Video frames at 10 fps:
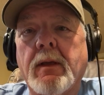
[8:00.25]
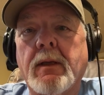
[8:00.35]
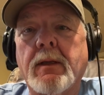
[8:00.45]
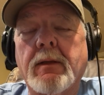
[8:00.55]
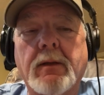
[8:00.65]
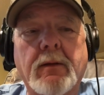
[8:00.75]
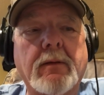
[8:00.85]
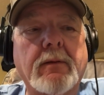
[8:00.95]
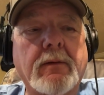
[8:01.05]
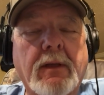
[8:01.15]
And
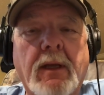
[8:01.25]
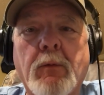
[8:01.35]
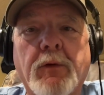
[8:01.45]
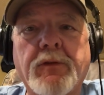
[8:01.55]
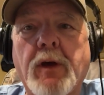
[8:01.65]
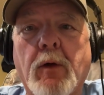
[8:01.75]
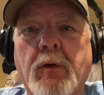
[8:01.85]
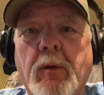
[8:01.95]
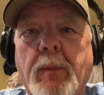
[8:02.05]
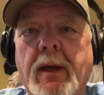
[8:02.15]
he wasn't
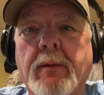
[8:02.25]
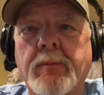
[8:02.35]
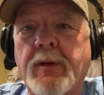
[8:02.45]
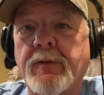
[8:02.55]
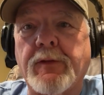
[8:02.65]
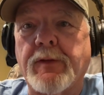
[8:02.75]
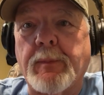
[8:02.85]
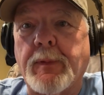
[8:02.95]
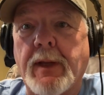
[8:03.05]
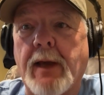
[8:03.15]
talking about
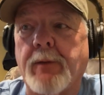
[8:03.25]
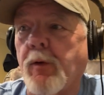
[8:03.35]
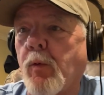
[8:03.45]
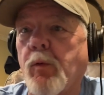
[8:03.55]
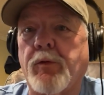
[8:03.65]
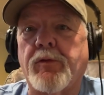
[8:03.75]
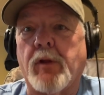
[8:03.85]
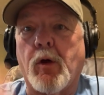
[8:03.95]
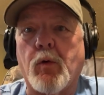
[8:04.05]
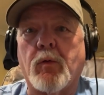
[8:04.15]
Mississippi Outdoors
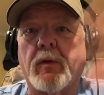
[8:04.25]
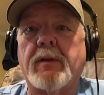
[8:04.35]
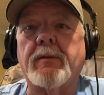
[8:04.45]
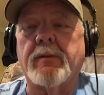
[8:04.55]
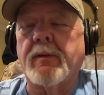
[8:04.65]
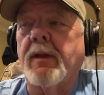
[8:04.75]
local. He